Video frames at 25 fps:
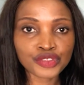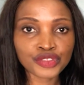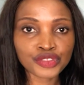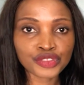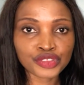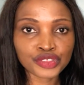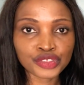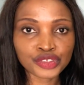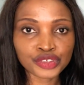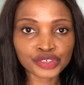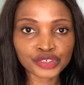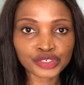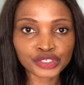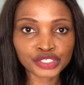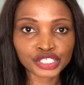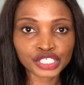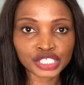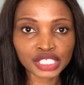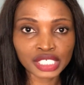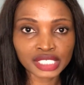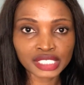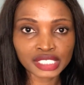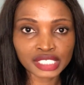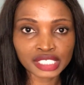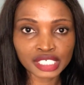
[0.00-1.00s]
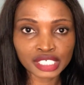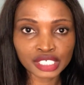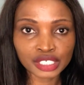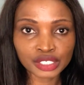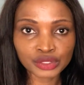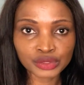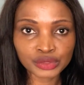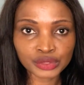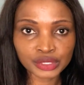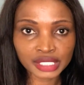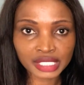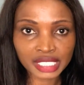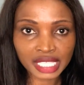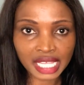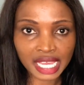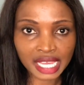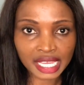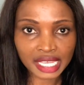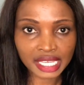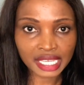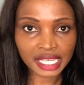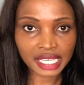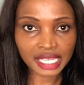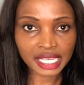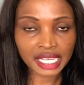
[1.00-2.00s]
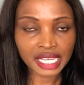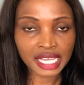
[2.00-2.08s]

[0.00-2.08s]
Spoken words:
the jersey looks like